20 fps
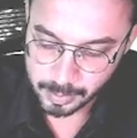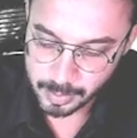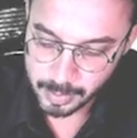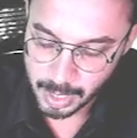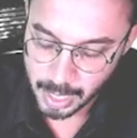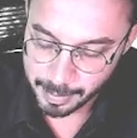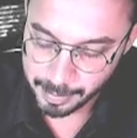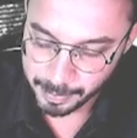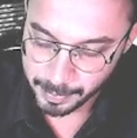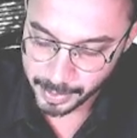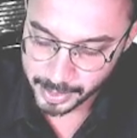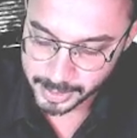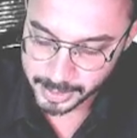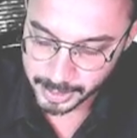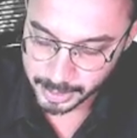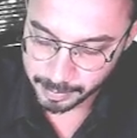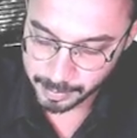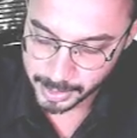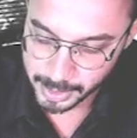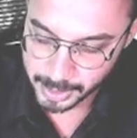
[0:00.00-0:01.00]
upper
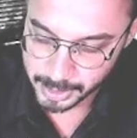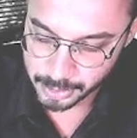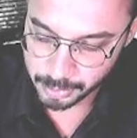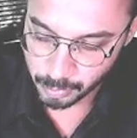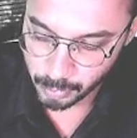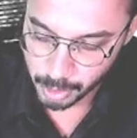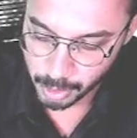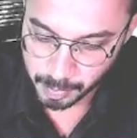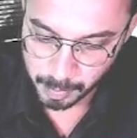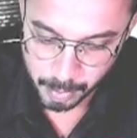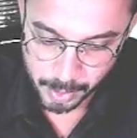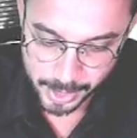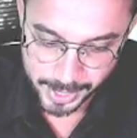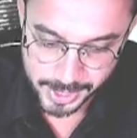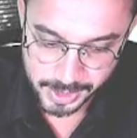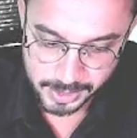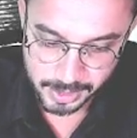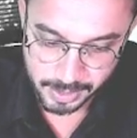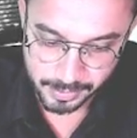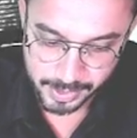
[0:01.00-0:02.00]
segment is
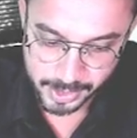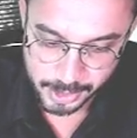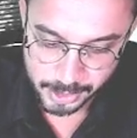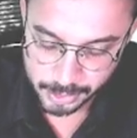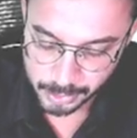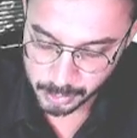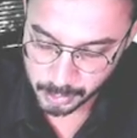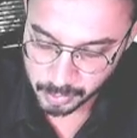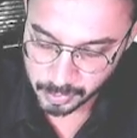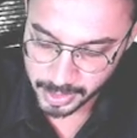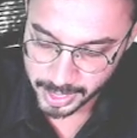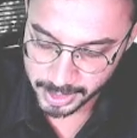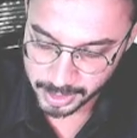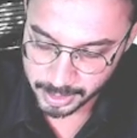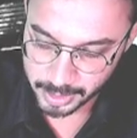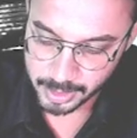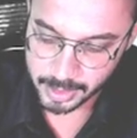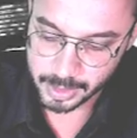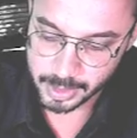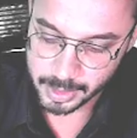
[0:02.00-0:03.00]
1.7 is to 1
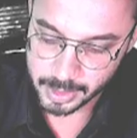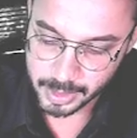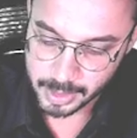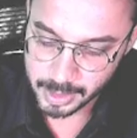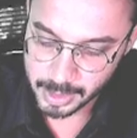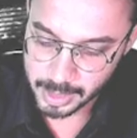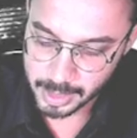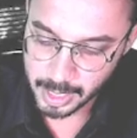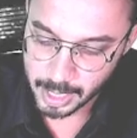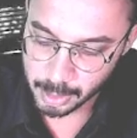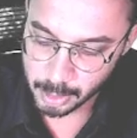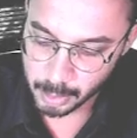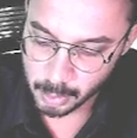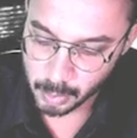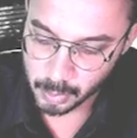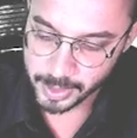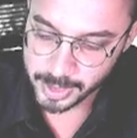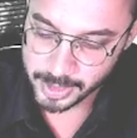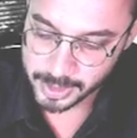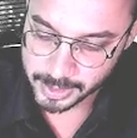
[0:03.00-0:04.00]
and
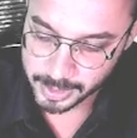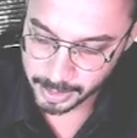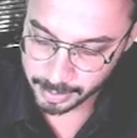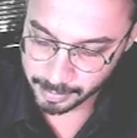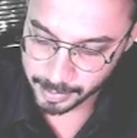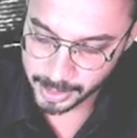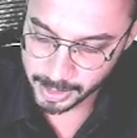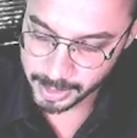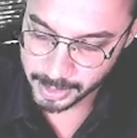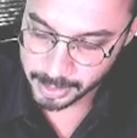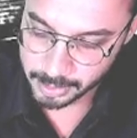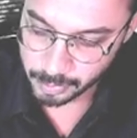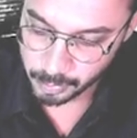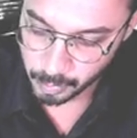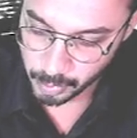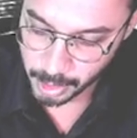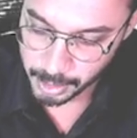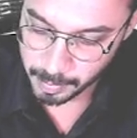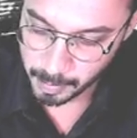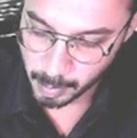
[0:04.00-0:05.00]
lower segment is
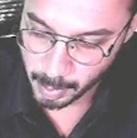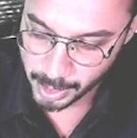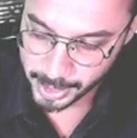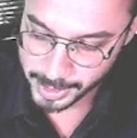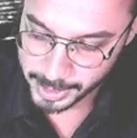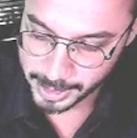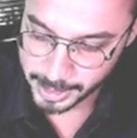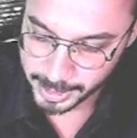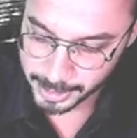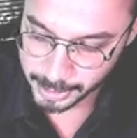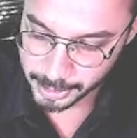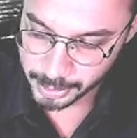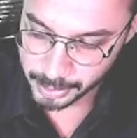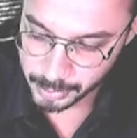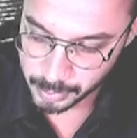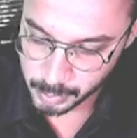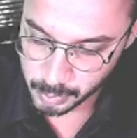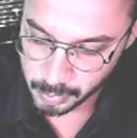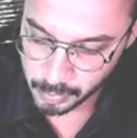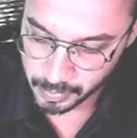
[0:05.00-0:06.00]
1.9 is
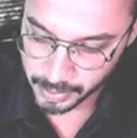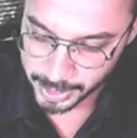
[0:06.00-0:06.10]
to 1.